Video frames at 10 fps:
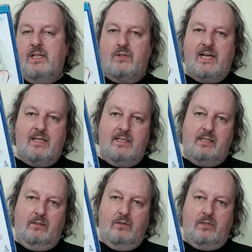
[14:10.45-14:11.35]
So I had a
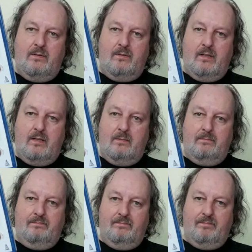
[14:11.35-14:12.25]
little look
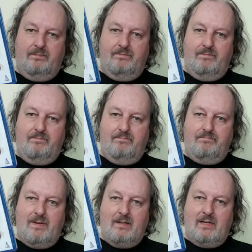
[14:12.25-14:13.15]

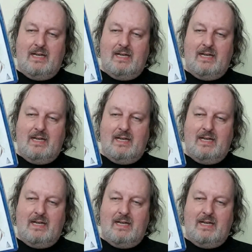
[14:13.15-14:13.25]
about